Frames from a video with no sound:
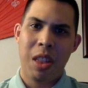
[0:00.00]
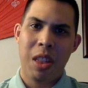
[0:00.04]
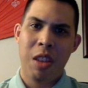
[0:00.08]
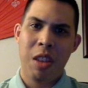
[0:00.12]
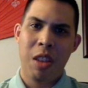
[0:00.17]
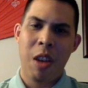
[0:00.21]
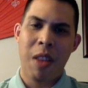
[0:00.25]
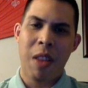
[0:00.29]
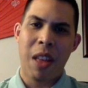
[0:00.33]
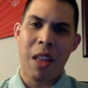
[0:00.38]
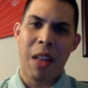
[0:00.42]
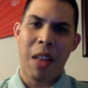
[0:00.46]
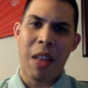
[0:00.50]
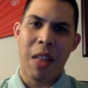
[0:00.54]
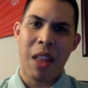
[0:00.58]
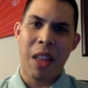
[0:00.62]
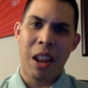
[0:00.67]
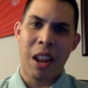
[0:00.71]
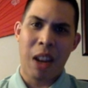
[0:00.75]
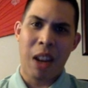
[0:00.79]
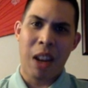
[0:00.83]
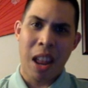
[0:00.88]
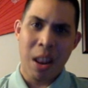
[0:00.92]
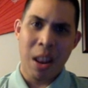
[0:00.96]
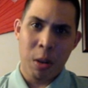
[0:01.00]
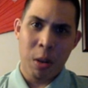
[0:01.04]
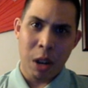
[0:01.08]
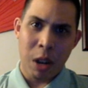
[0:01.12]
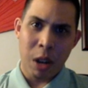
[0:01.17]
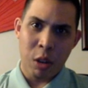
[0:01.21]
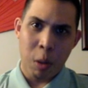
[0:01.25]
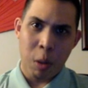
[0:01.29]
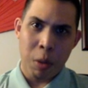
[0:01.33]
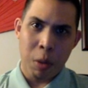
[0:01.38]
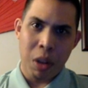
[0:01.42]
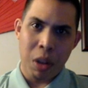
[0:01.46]
you have that at the end of the
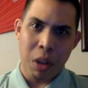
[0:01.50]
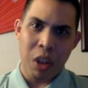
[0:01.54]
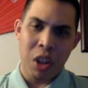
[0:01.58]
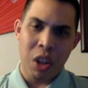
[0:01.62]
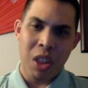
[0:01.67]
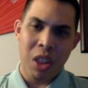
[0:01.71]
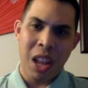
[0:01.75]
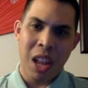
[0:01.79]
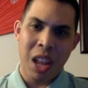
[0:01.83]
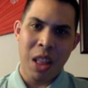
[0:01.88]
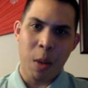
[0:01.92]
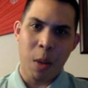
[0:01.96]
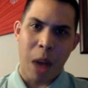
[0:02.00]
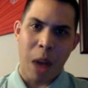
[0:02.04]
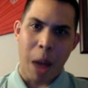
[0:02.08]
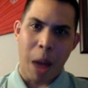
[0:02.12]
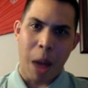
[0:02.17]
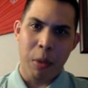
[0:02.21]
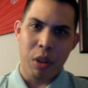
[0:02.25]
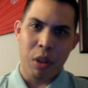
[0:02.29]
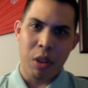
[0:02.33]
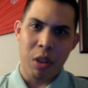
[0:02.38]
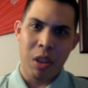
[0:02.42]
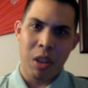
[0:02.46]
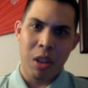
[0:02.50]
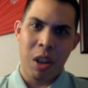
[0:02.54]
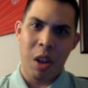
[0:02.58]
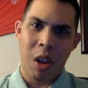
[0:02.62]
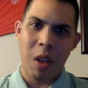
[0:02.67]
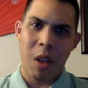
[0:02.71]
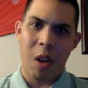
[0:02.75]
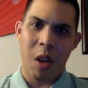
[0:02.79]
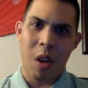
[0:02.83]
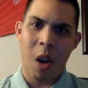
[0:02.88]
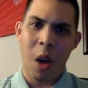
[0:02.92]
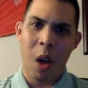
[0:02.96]
Great Tribulation, then the rapture. The
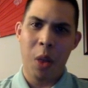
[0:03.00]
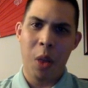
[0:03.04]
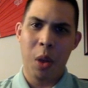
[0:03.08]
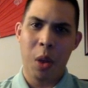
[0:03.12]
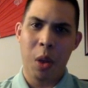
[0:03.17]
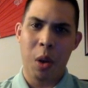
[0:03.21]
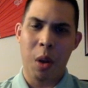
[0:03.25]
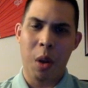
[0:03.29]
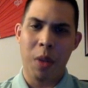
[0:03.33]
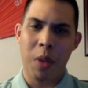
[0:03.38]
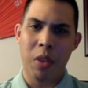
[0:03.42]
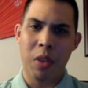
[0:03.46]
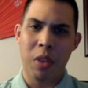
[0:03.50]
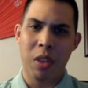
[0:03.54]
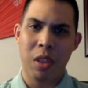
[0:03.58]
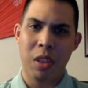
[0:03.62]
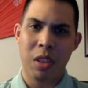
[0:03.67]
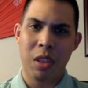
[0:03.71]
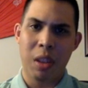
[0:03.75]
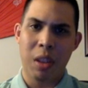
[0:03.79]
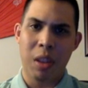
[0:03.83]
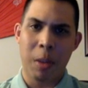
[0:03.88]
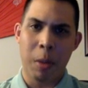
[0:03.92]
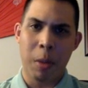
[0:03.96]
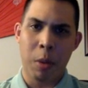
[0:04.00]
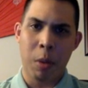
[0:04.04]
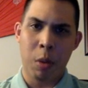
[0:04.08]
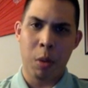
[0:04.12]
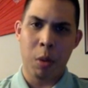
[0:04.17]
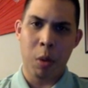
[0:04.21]
author of the September